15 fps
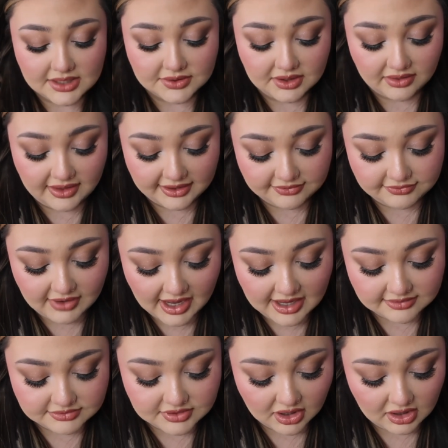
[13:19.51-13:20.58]
They're like
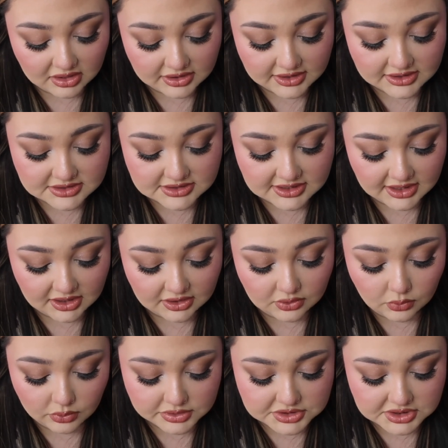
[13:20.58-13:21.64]
$5. They're a
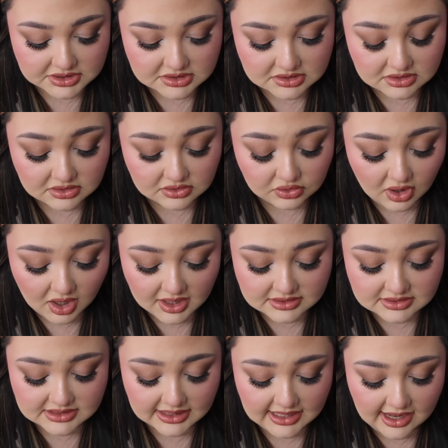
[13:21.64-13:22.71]
gorgeous
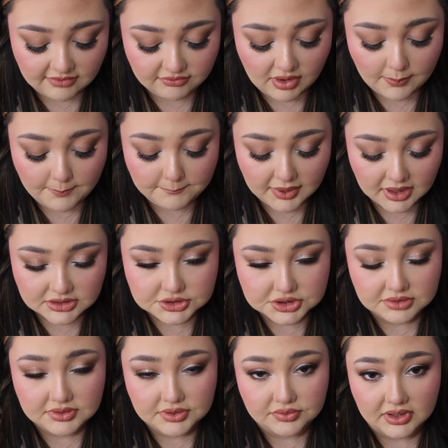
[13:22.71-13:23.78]
gloss. They have a bunch
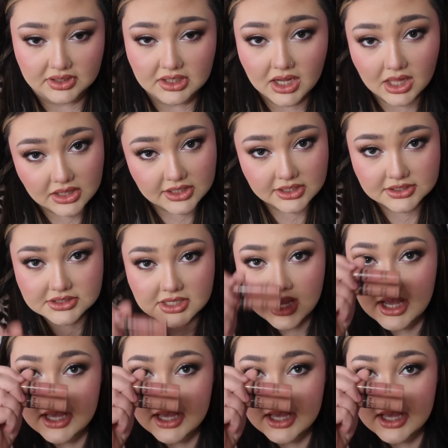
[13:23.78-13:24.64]
of different colors.